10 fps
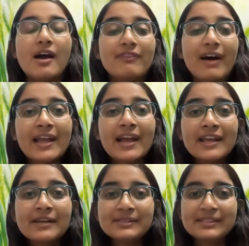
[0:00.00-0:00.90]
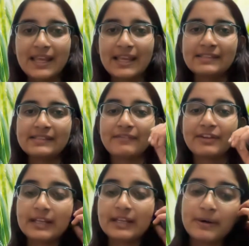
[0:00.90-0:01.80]
Why I am saying
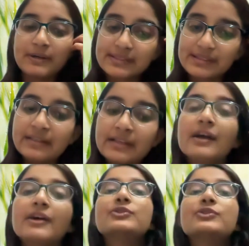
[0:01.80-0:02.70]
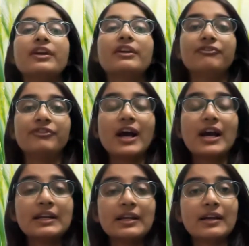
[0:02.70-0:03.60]
70%? So if
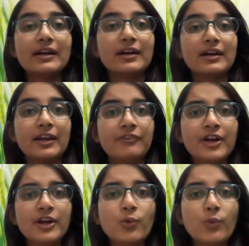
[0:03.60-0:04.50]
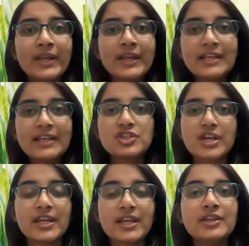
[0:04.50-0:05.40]
you're going and
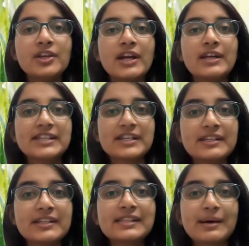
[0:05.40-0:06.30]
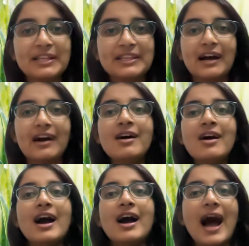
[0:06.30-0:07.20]
checking your Charak Samhita
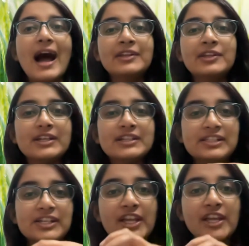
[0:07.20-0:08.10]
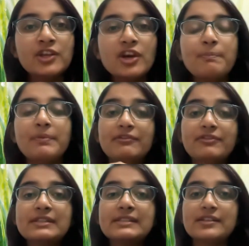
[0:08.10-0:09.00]
and you're checking your
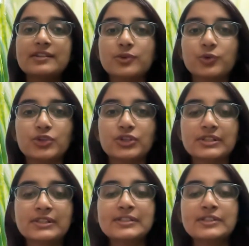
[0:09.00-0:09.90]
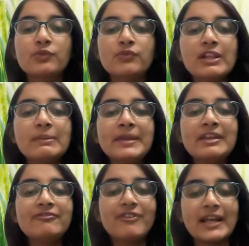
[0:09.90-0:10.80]
previous year questions, you will
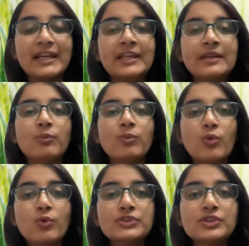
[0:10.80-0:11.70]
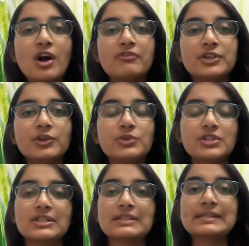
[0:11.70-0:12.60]
be finding most of the
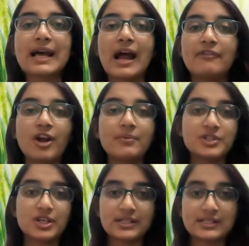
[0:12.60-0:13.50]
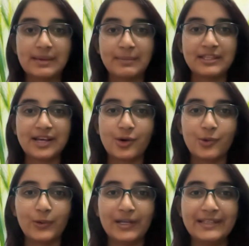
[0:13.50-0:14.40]
questions are from Charak Samhita
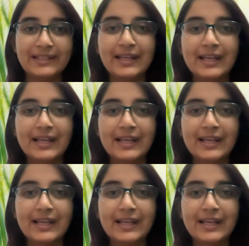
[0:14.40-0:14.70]
only.